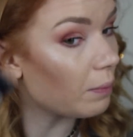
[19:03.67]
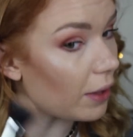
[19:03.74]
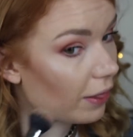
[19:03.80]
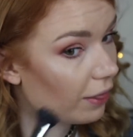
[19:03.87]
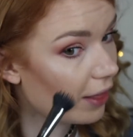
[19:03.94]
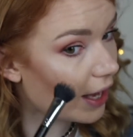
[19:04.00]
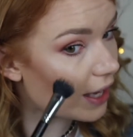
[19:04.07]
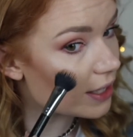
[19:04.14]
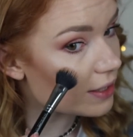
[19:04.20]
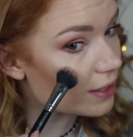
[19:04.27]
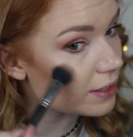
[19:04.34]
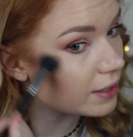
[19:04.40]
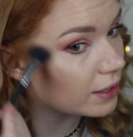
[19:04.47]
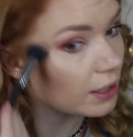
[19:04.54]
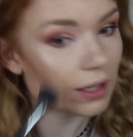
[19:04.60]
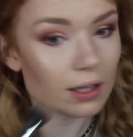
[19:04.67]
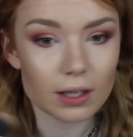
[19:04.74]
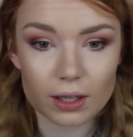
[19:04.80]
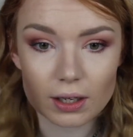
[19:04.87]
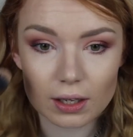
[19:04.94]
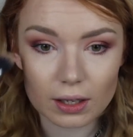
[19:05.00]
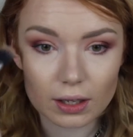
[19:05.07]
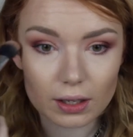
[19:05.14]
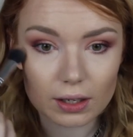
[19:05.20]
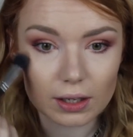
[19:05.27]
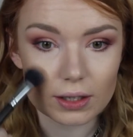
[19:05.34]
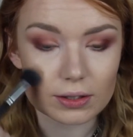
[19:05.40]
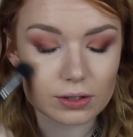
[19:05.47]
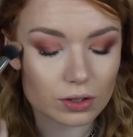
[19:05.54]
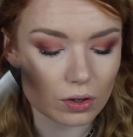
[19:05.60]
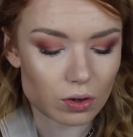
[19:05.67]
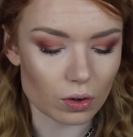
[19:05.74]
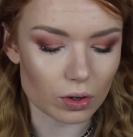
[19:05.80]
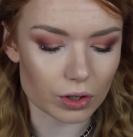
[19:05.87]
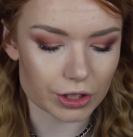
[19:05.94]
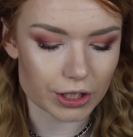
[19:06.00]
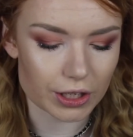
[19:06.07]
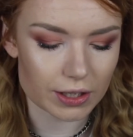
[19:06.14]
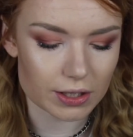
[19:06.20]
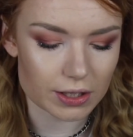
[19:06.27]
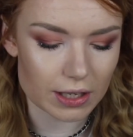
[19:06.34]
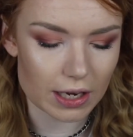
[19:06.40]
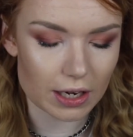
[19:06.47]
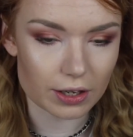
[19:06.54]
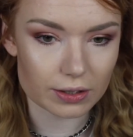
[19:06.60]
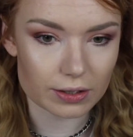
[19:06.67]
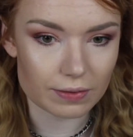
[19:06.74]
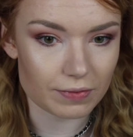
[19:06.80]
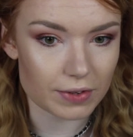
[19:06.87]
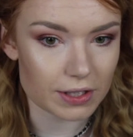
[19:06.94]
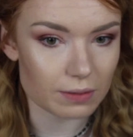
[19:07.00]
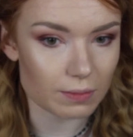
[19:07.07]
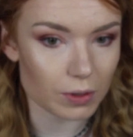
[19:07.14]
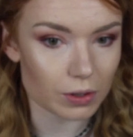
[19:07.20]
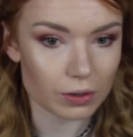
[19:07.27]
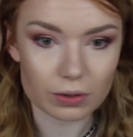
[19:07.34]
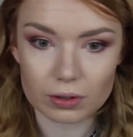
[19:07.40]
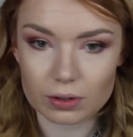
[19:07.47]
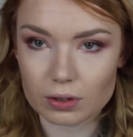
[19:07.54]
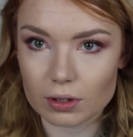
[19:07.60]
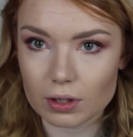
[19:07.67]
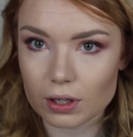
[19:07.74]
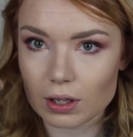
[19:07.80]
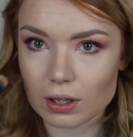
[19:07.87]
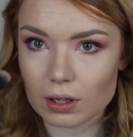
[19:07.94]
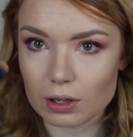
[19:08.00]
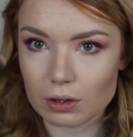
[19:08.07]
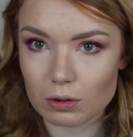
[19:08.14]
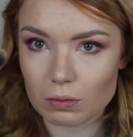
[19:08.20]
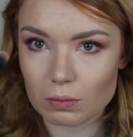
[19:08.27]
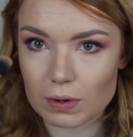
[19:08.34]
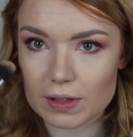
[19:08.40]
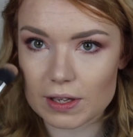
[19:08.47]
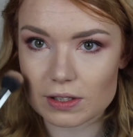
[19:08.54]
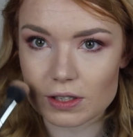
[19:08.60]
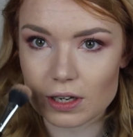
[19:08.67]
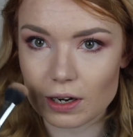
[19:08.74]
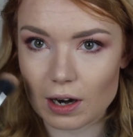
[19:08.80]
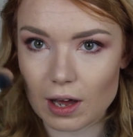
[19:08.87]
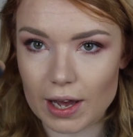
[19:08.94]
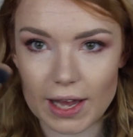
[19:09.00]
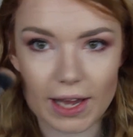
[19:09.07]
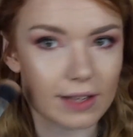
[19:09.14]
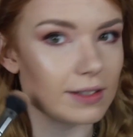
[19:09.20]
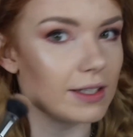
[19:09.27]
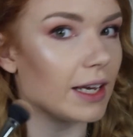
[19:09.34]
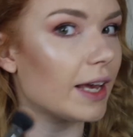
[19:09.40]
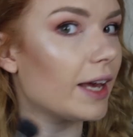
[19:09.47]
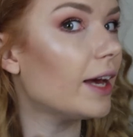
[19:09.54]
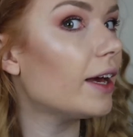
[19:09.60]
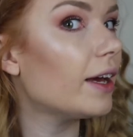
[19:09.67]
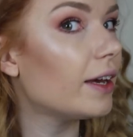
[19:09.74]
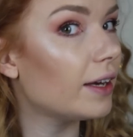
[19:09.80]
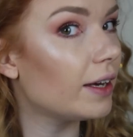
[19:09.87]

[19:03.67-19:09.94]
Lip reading: But this is gorgeous. It looks invisible when there's no light hitting it.